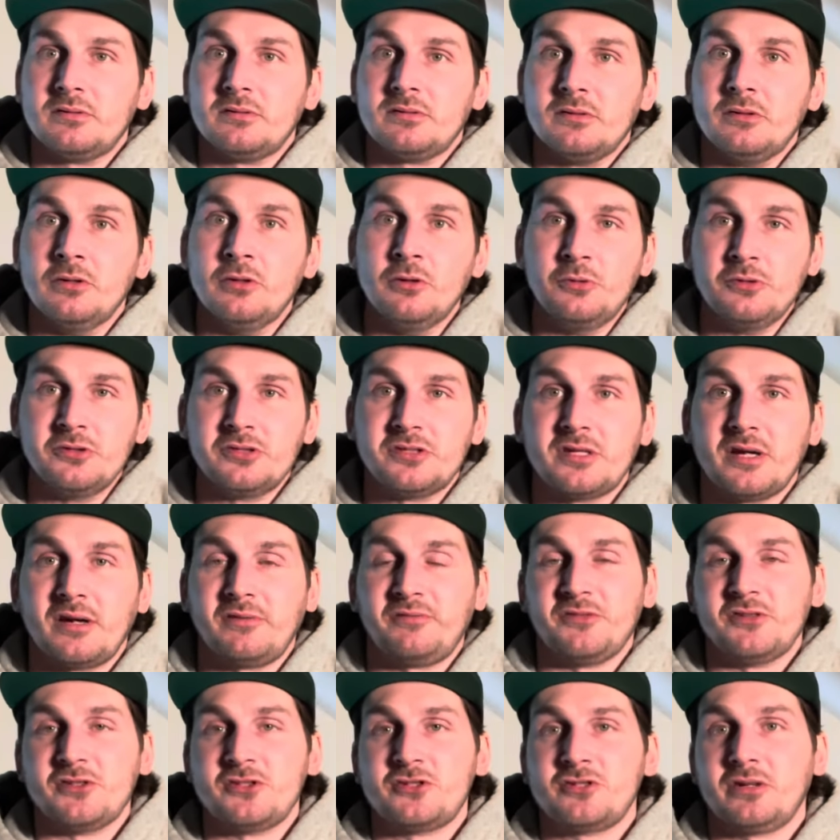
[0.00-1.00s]
New
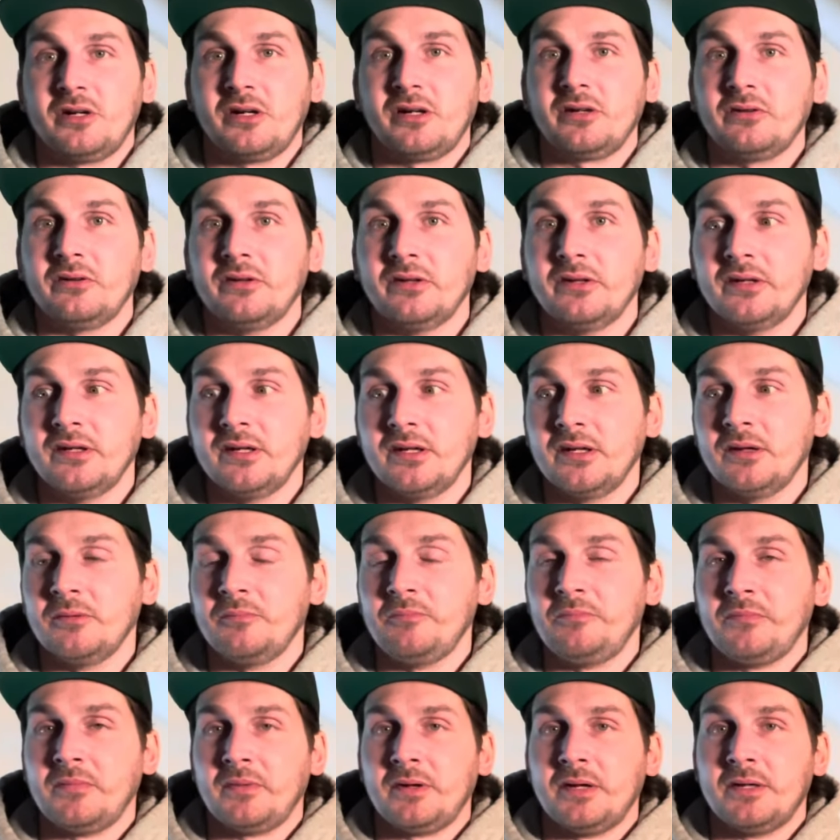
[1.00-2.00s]
stuff is trickling in.
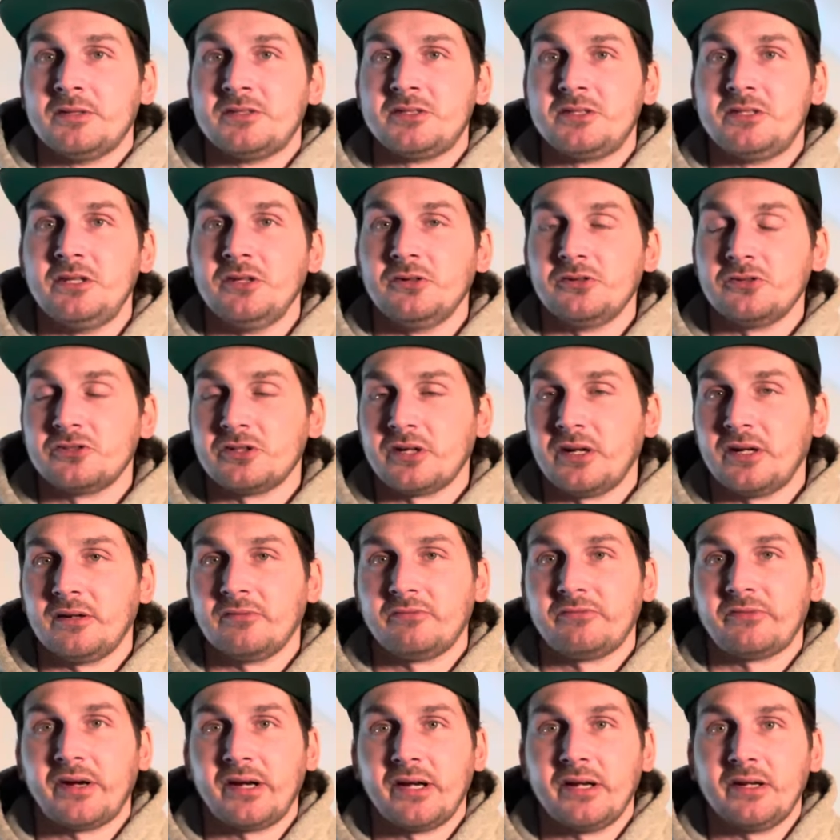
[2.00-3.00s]
Still trying to
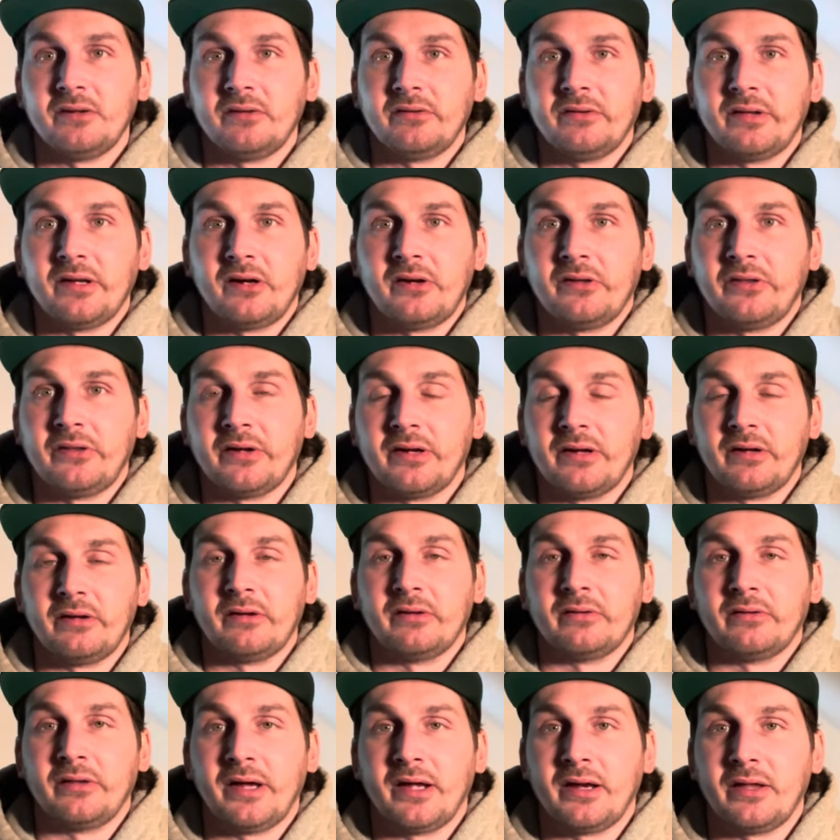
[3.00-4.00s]
find a lot of
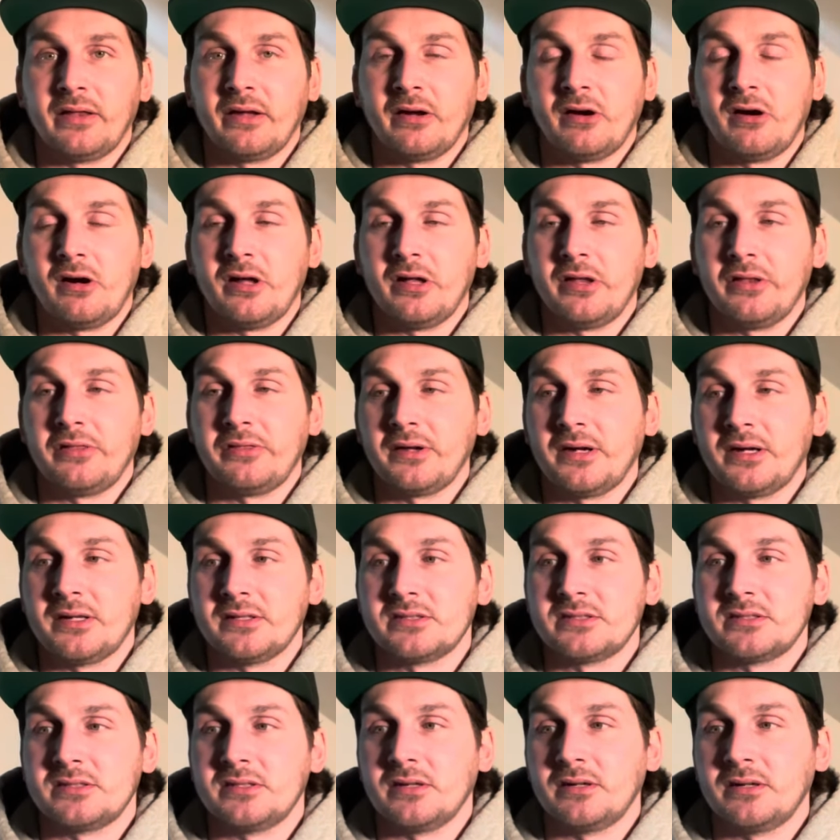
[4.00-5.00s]
the Haulathon
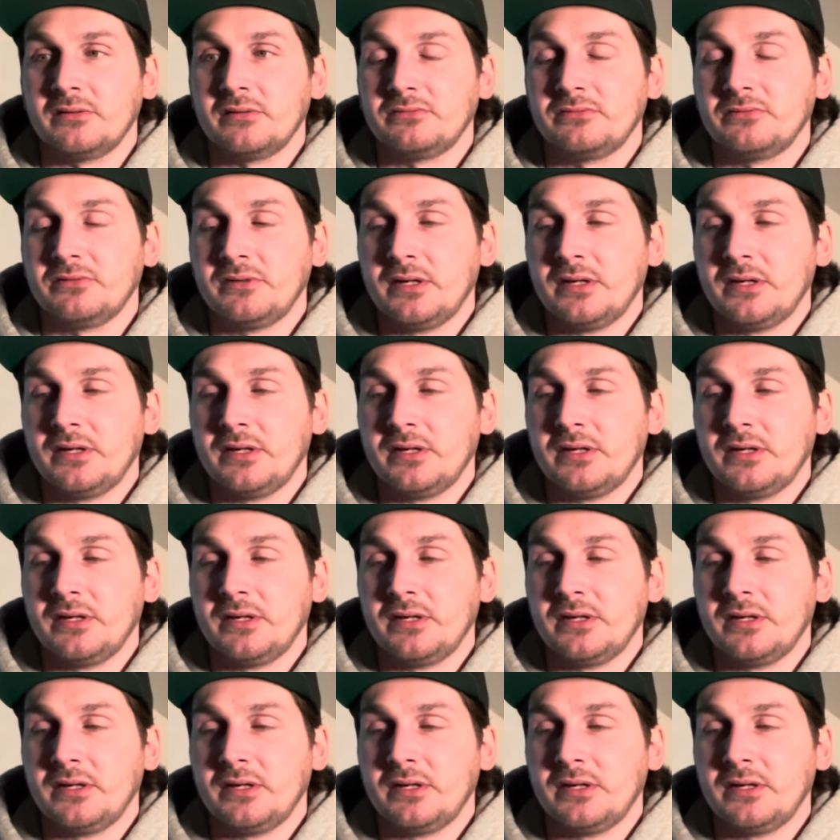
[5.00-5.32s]
stuff.